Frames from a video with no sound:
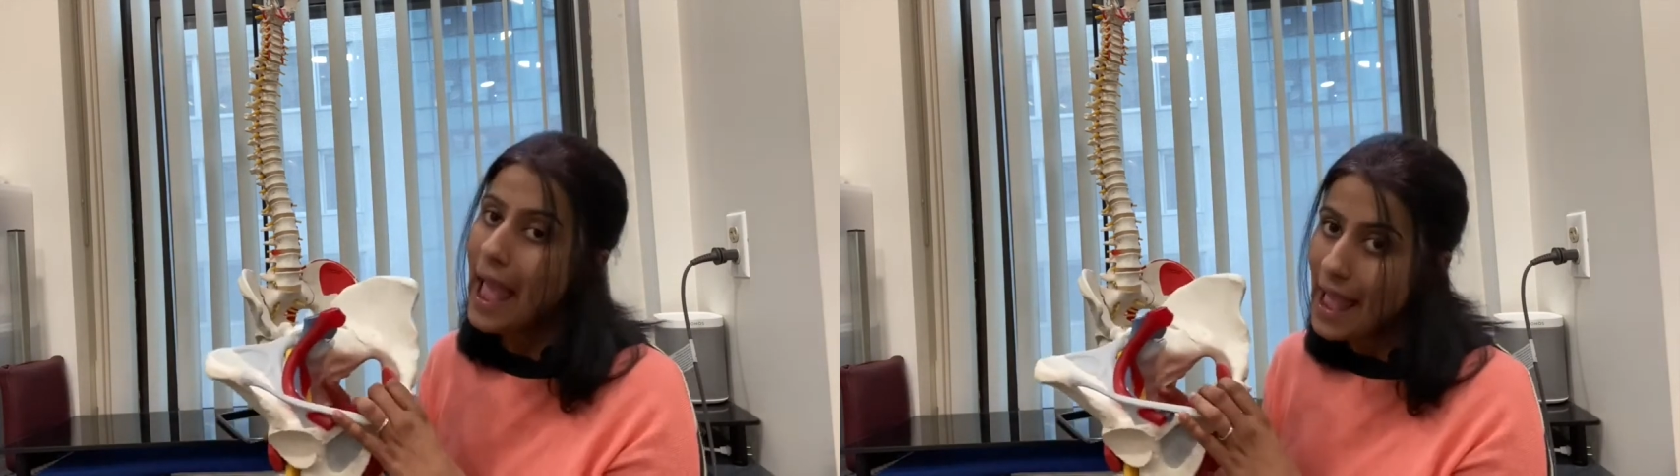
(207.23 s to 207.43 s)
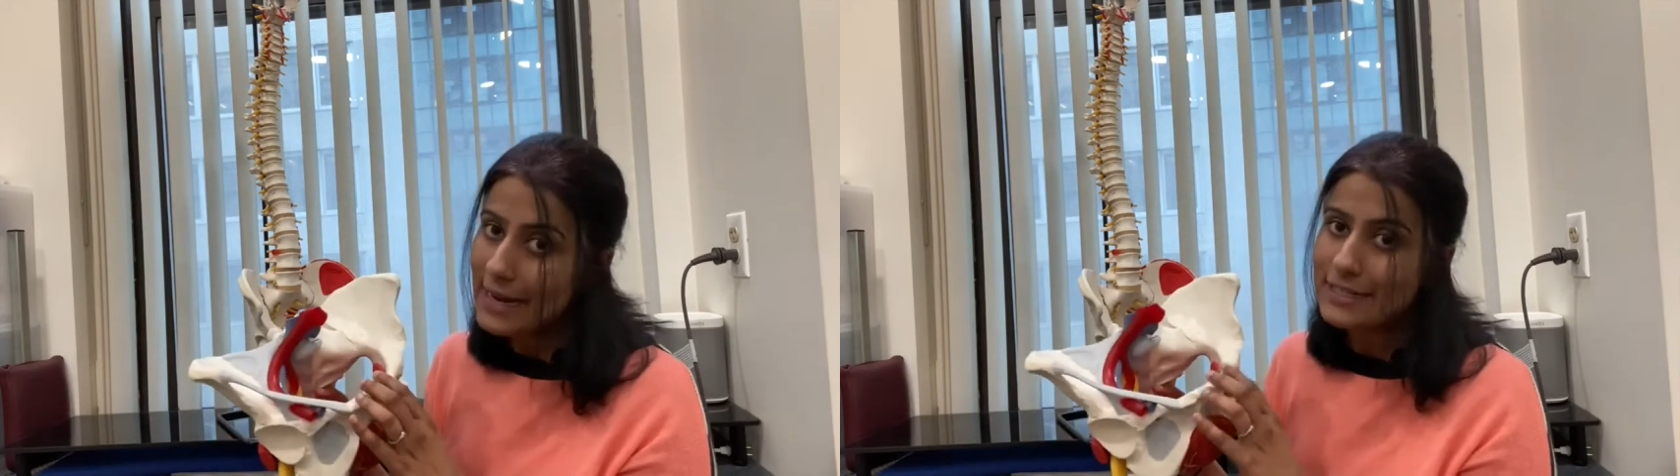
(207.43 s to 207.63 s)

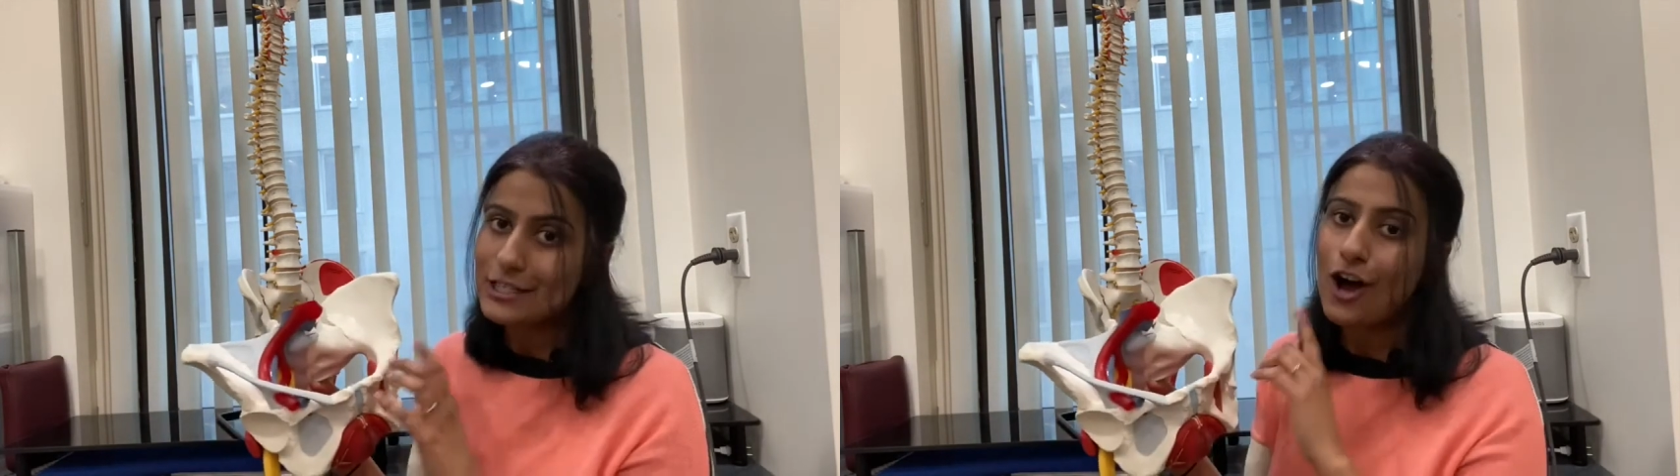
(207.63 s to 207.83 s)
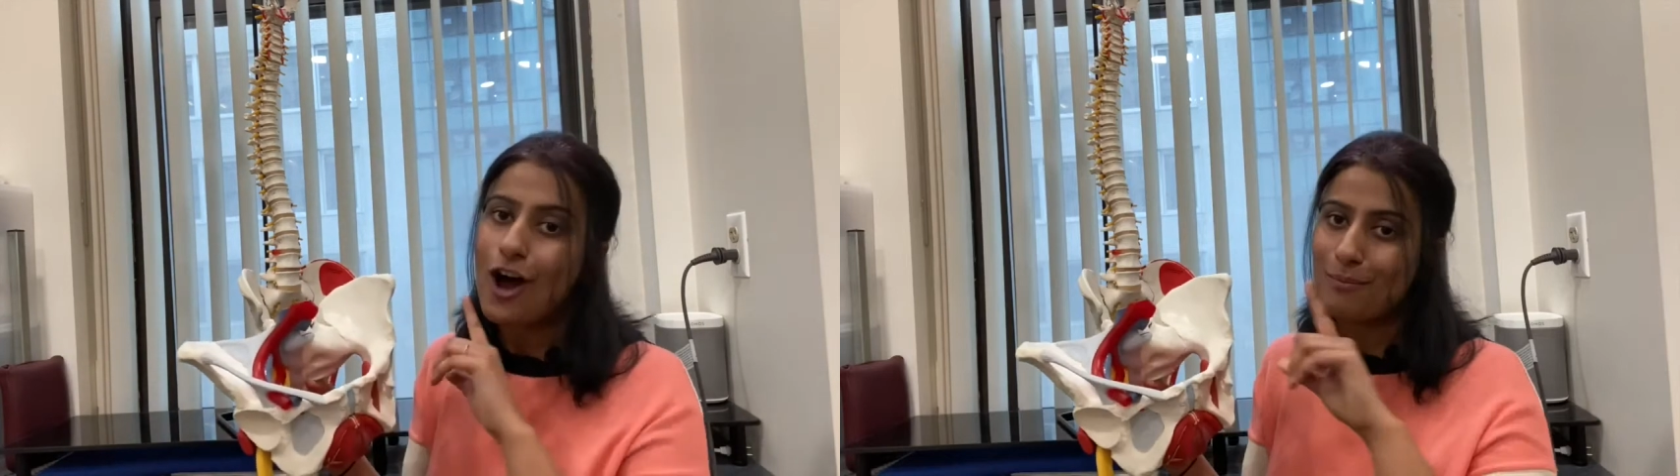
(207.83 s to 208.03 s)
And
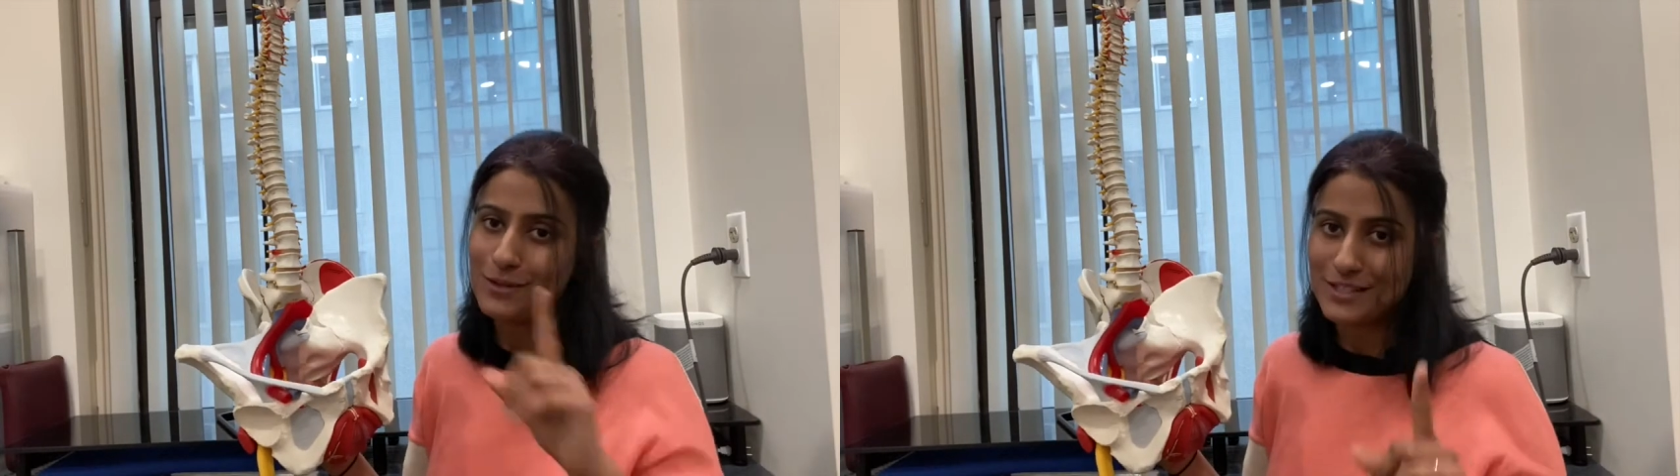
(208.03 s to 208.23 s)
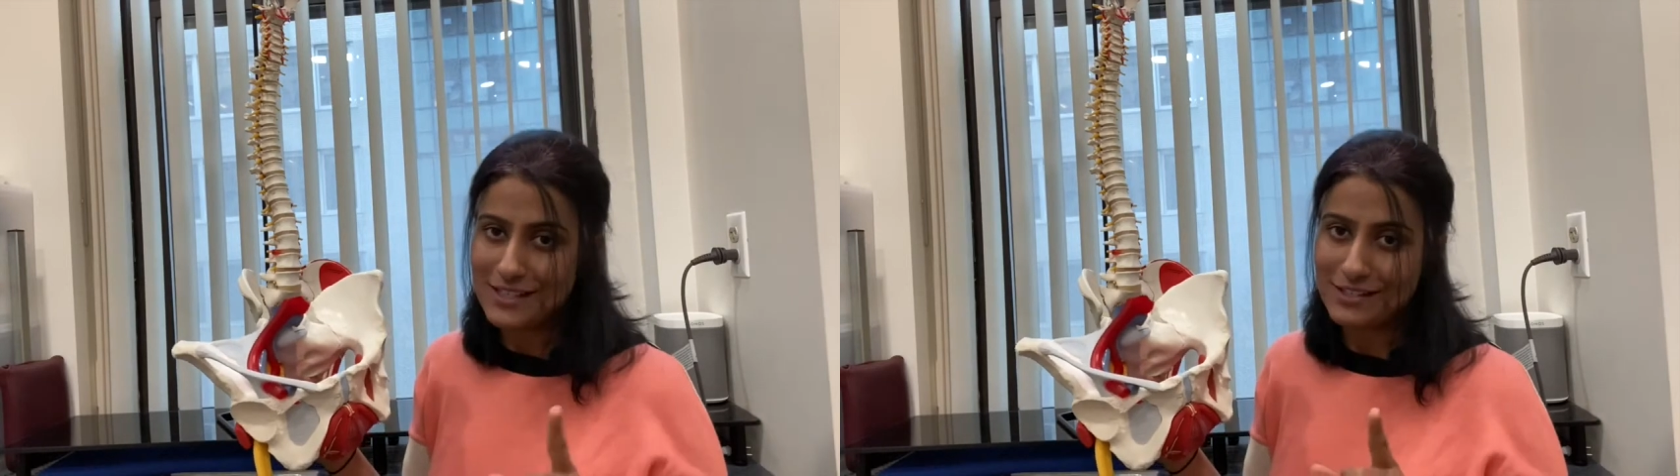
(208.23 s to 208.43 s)

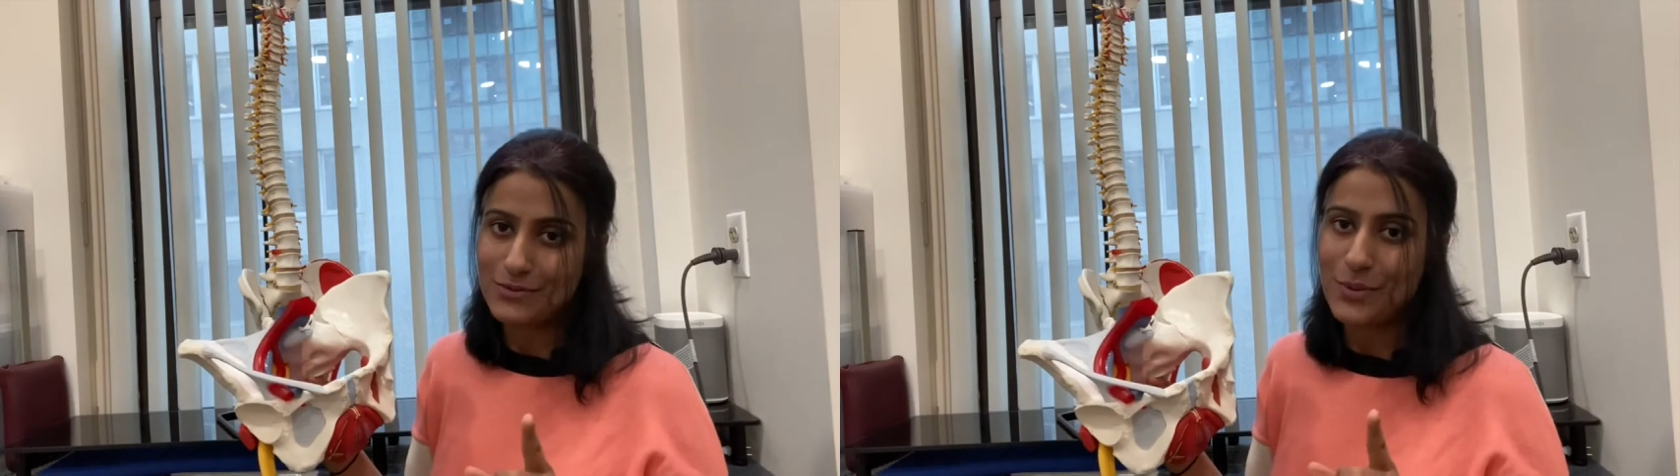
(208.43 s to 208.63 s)
opposite